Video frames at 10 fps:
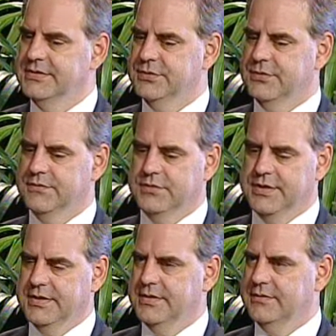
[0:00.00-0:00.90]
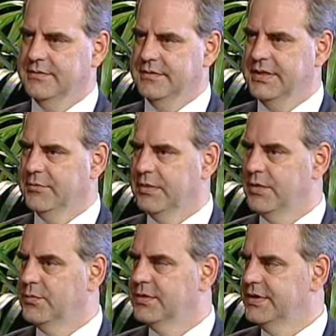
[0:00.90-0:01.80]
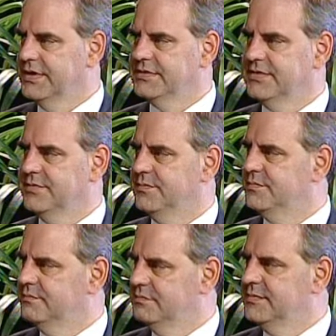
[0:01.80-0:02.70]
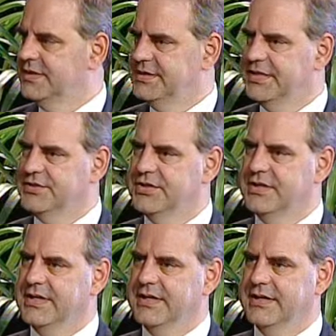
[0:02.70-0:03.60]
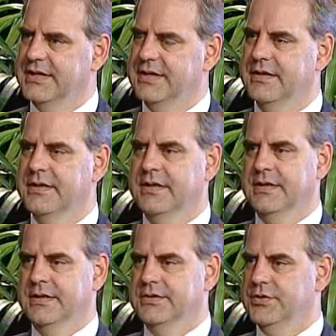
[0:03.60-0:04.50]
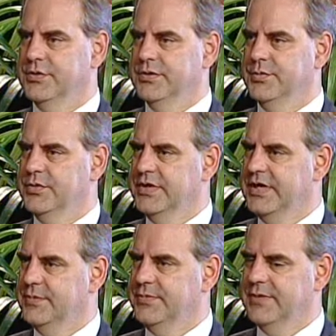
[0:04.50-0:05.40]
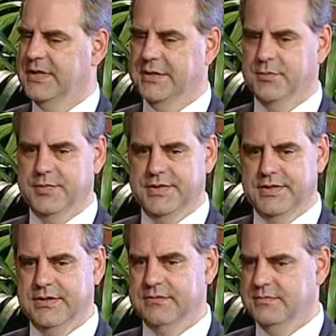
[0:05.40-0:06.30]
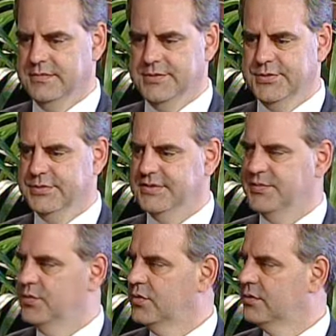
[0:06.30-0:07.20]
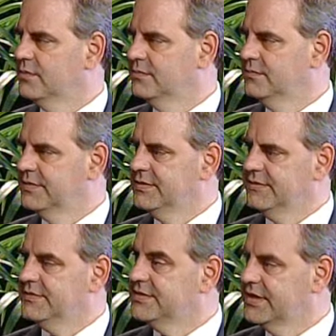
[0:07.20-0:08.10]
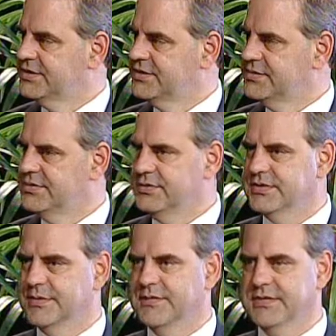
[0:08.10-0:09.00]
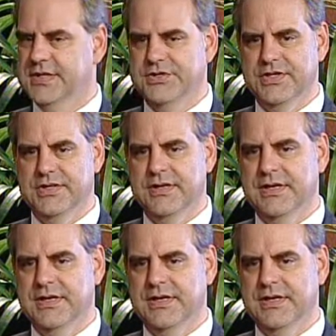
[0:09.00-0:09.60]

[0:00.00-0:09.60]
sort of trying to lay the groundwork and get some attention. And then during the boot camp, I will be doing some more of the sessions, do mm -hmm. some of mm-hmm. the teaching.